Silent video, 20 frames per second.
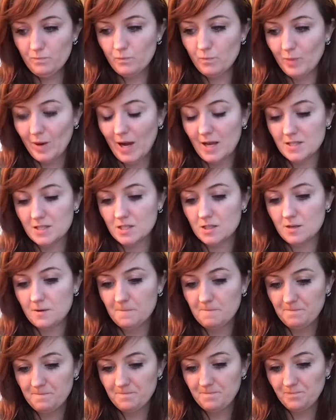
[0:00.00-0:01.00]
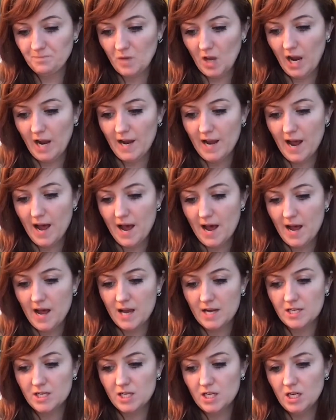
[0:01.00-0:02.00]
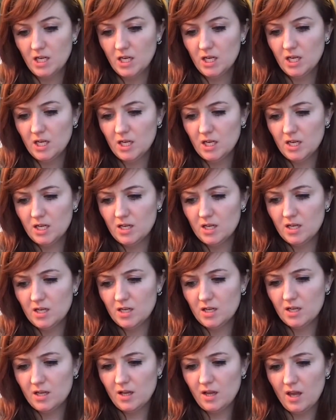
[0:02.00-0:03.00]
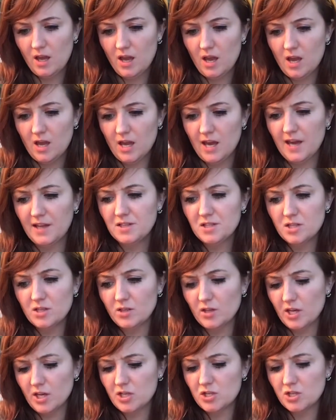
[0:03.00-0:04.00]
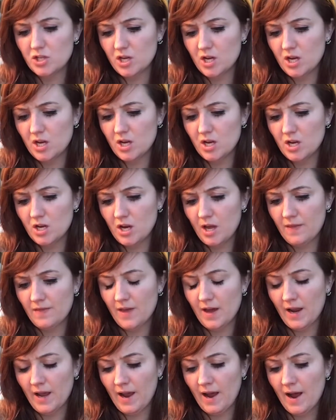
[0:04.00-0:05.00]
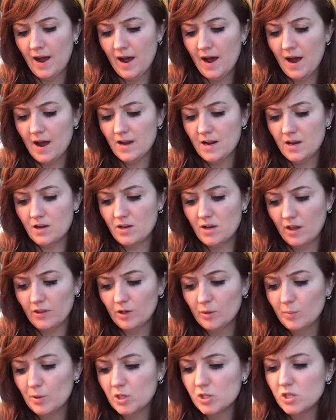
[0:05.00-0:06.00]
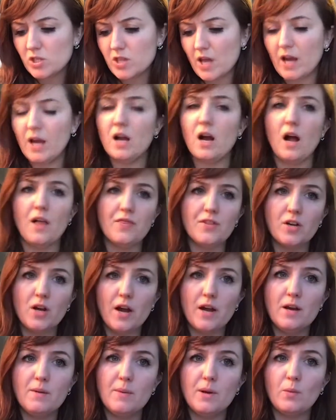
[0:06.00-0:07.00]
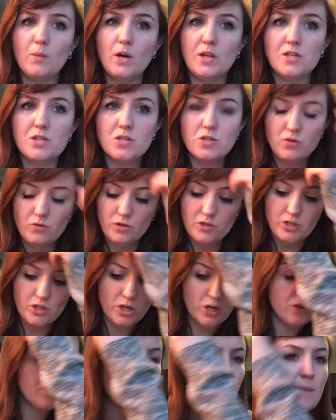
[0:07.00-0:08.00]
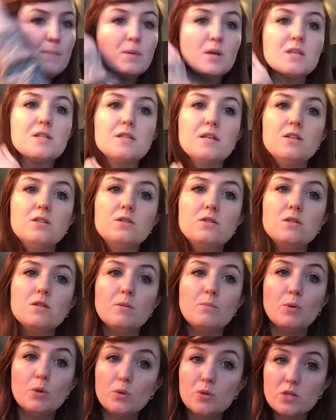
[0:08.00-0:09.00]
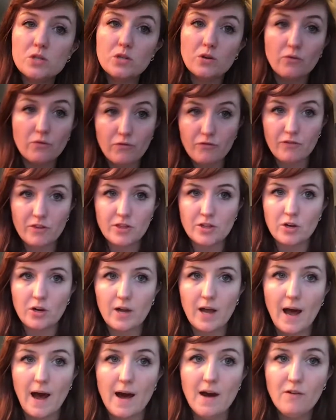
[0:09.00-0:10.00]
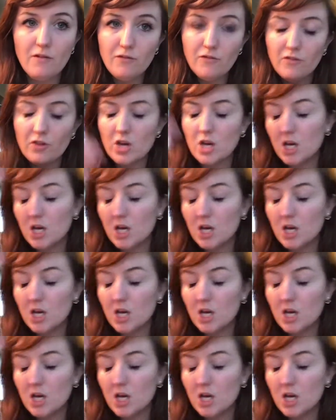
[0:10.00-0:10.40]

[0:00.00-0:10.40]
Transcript: But I had a cancellation, and then I had another person that got their item and wants to return them because the boots don't fit their calf.